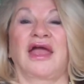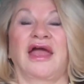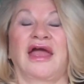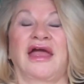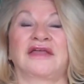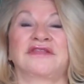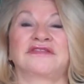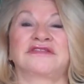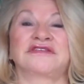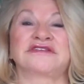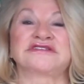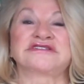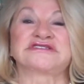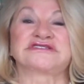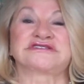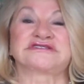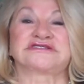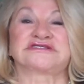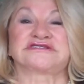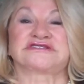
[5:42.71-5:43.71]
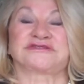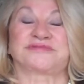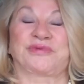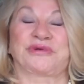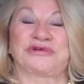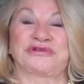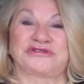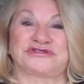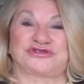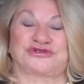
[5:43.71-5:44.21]
And this
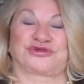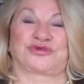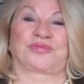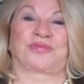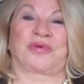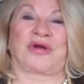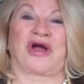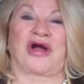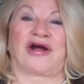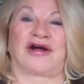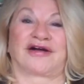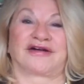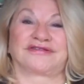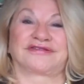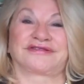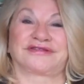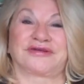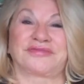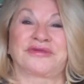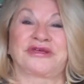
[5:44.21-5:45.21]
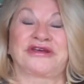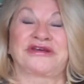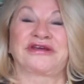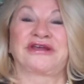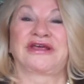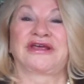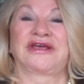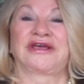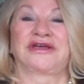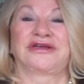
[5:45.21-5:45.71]
spiritual path, I mean,
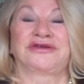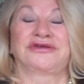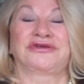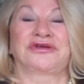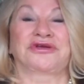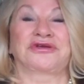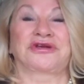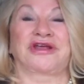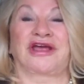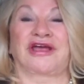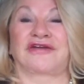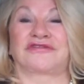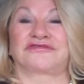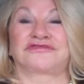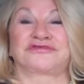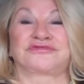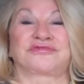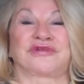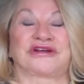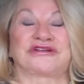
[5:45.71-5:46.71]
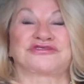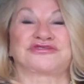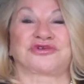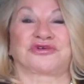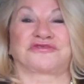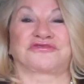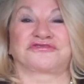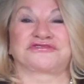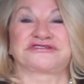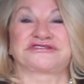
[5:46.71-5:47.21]
you don't have to rush
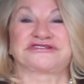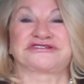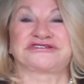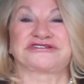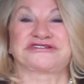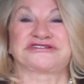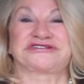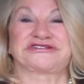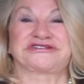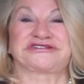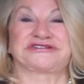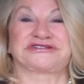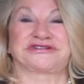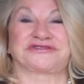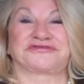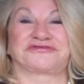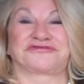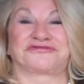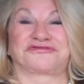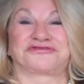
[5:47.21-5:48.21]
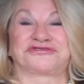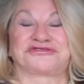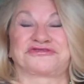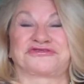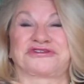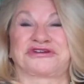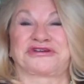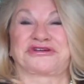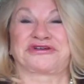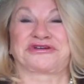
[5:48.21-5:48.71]
off and sit at the foot
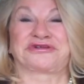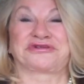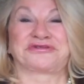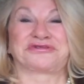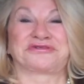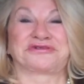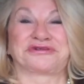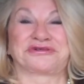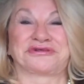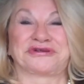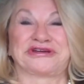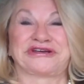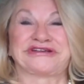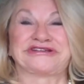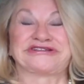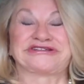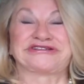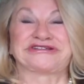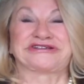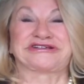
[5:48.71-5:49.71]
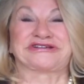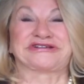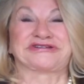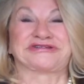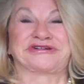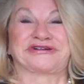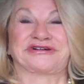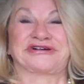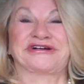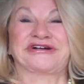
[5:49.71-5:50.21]
of a guru in India
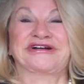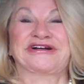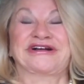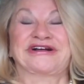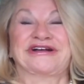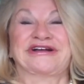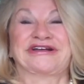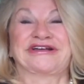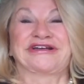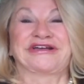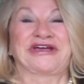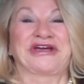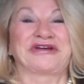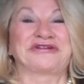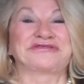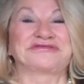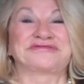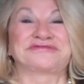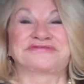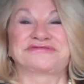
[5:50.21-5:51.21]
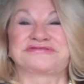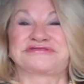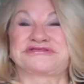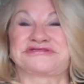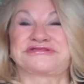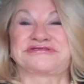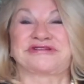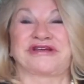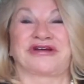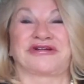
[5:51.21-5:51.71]
or go
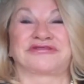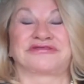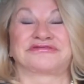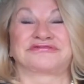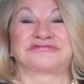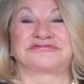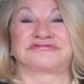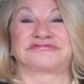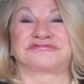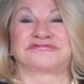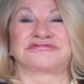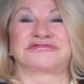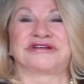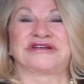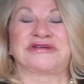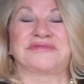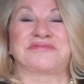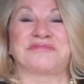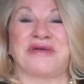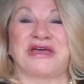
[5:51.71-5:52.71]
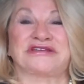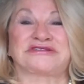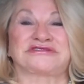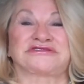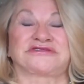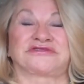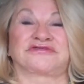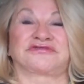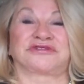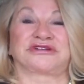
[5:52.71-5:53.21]
on really
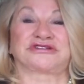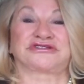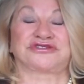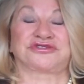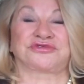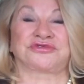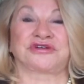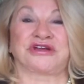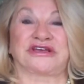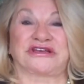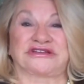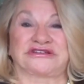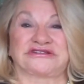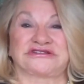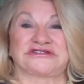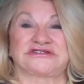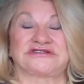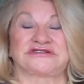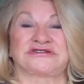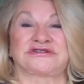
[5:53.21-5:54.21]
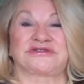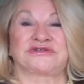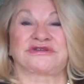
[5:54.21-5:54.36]
massive retreats.